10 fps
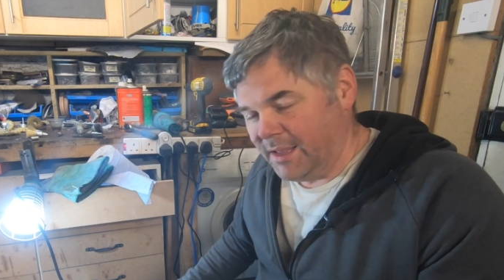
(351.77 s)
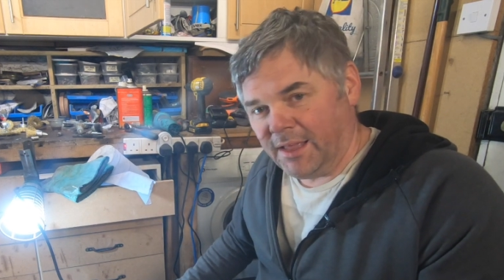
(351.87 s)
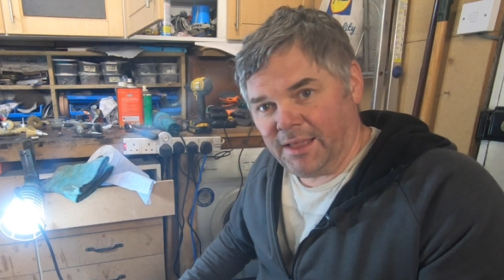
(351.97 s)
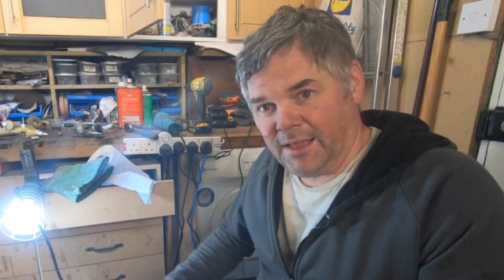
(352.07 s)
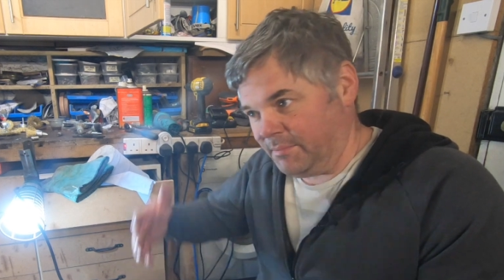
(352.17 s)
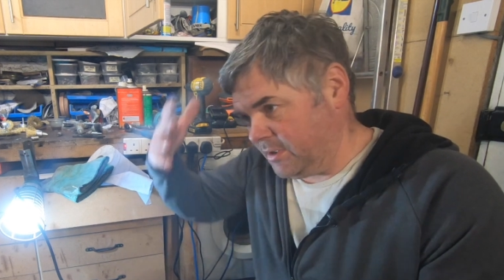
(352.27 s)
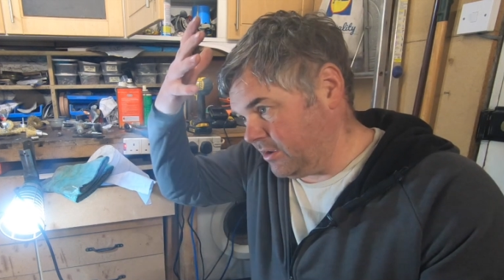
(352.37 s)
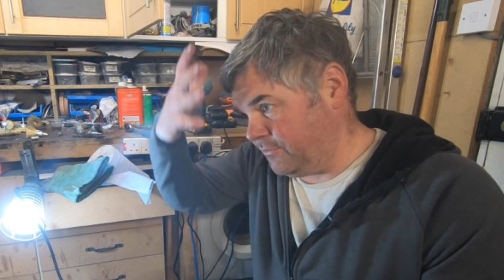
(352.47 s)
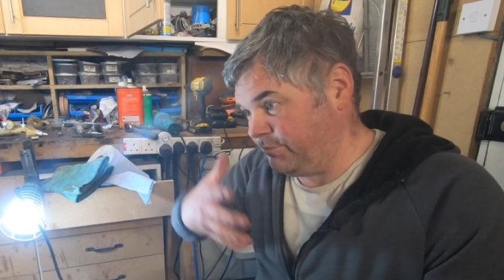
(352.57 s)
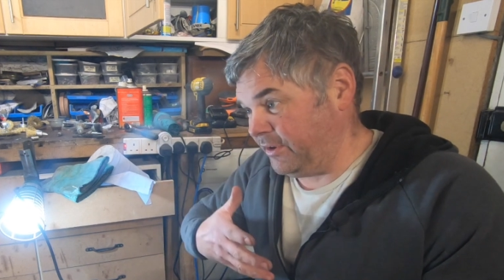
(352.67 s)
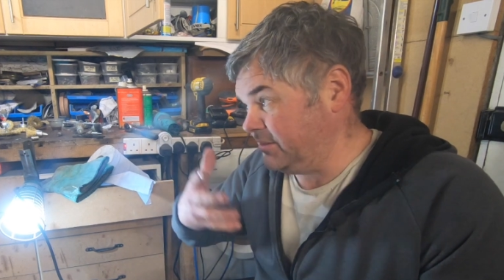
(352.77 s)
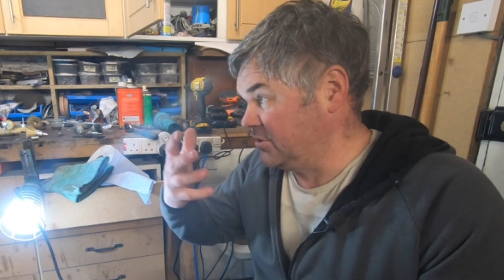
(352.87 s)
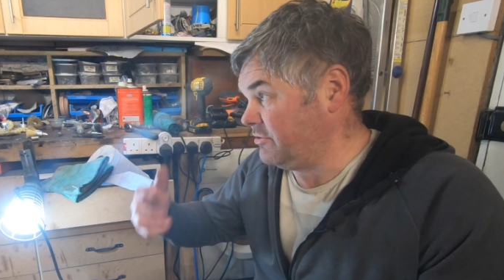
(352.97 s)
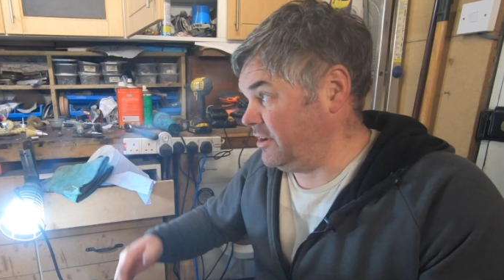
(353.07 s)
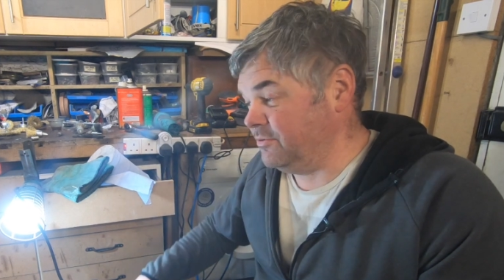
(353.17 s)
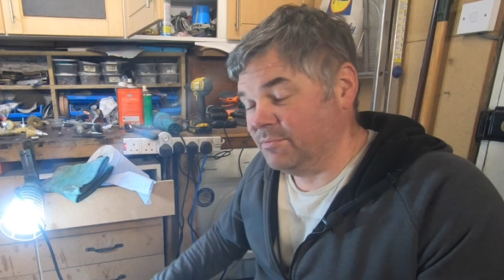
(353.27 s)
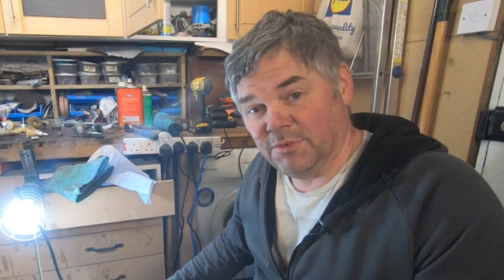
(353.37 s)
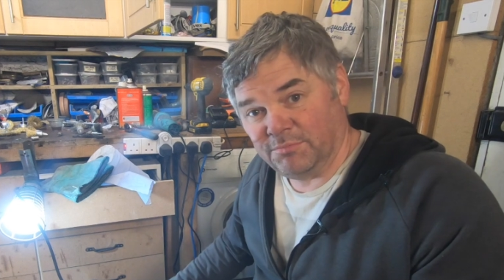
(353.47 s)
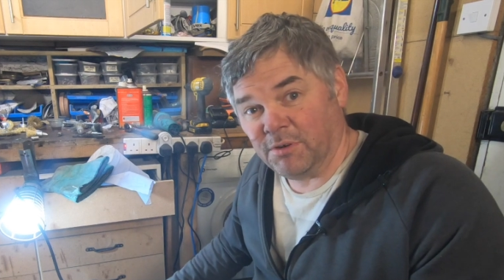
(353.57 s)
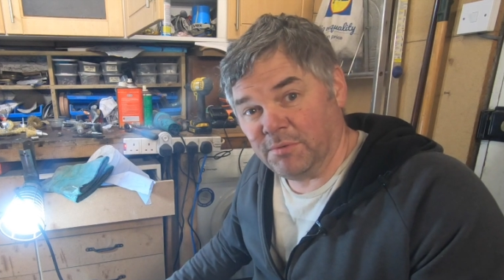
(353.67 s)
A face screen
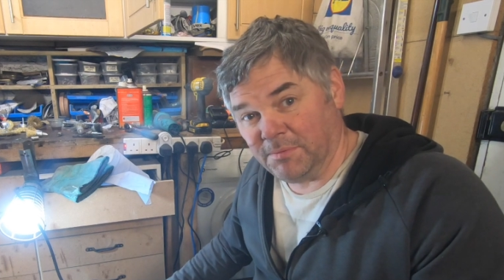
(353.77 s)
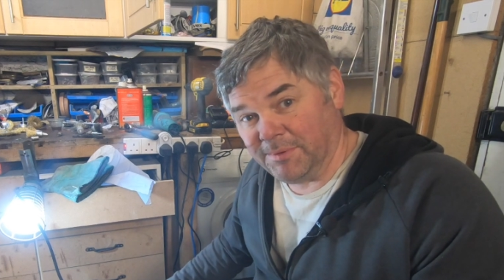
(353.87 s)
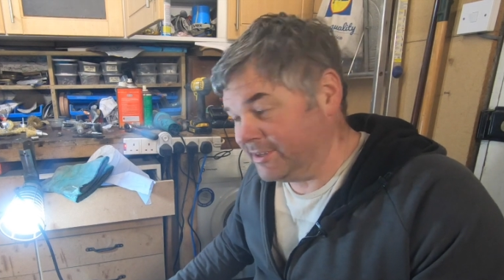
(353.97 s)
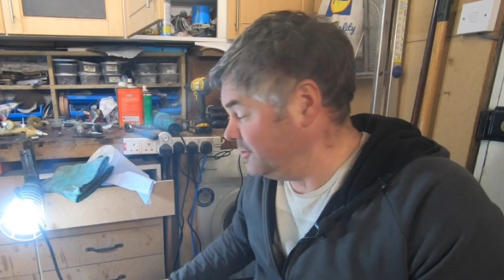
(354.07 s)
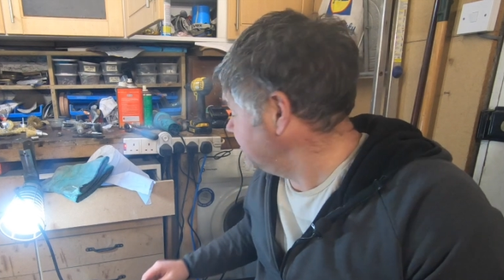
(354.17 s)
would probably be good.